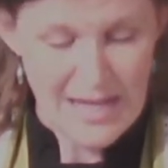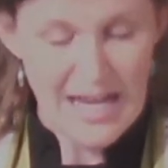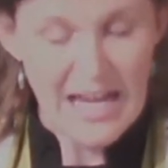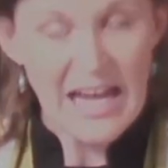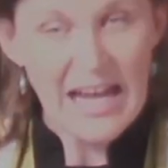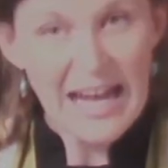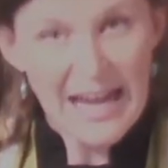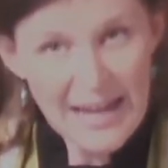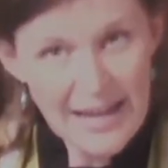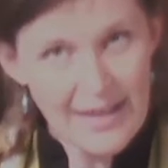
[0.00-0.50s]

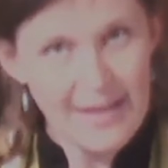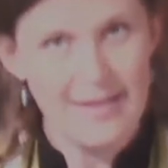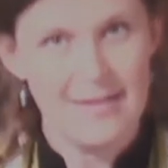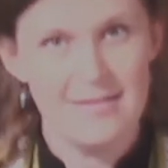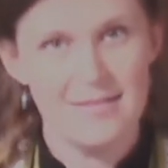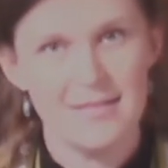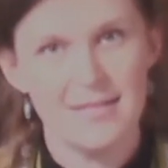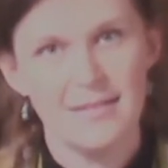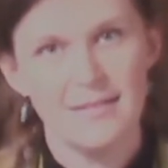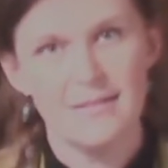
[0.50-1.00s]

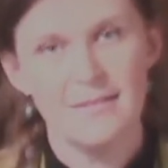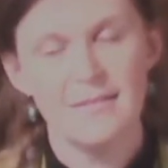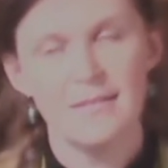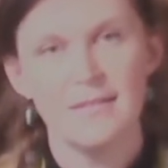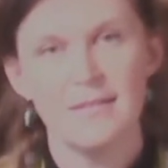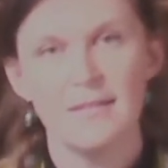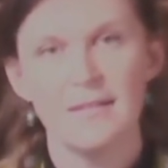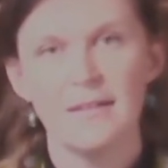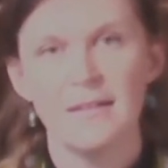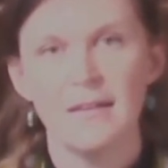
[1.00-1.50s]
And
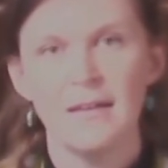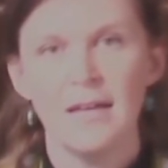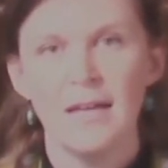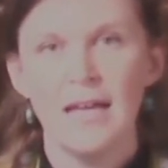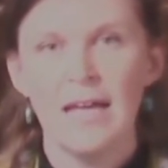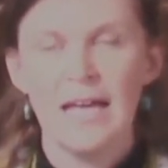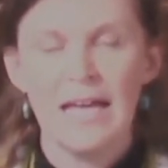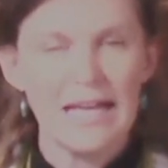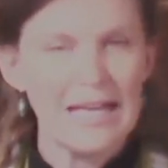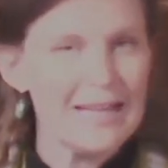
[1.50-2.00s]

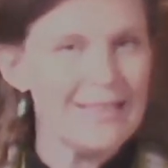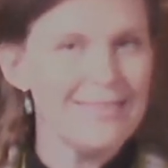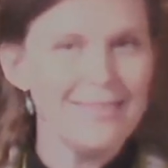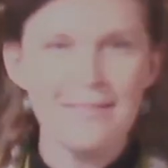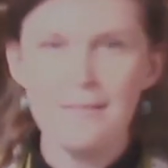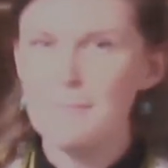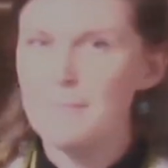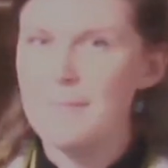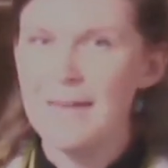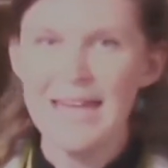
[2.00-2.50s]
in
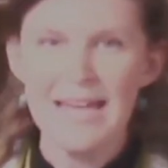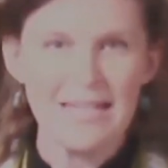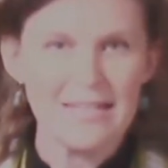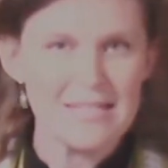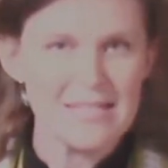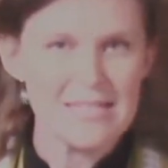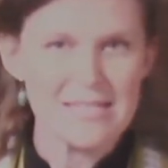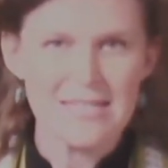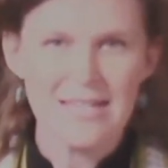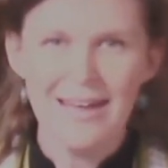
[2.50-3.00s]
the
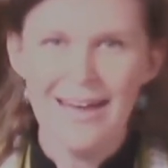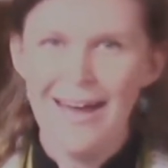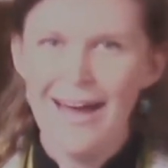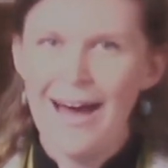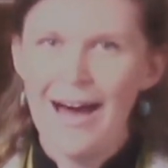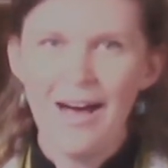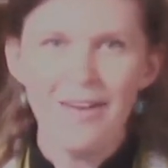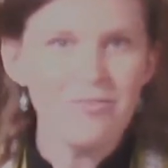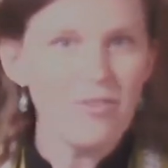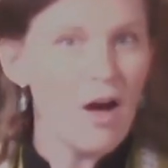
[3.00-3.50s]
midst
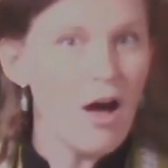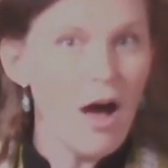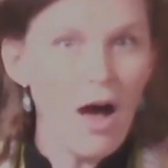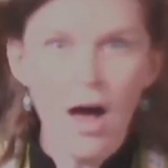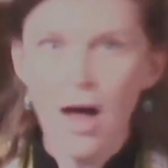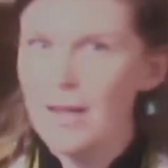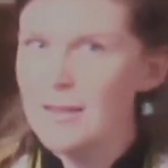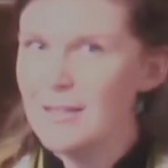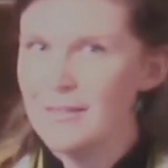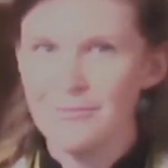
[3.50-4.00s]
of
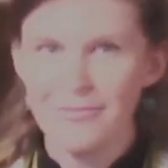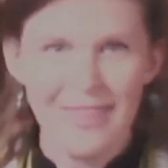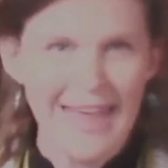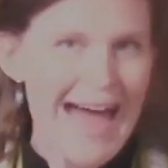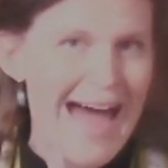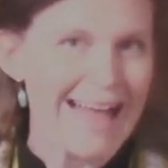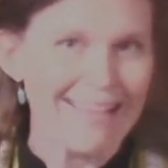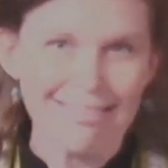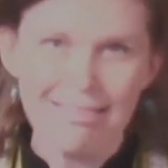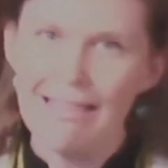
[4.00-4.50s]
all of
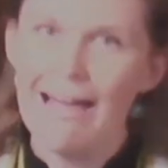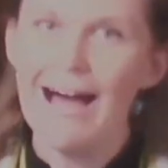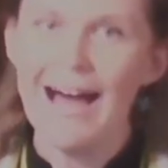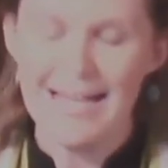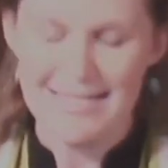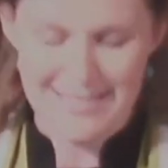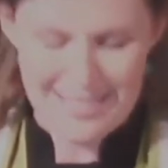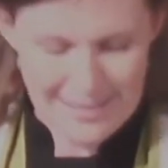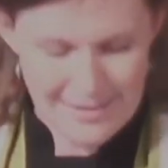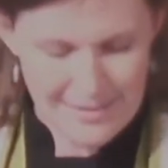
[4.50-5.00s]
that lot,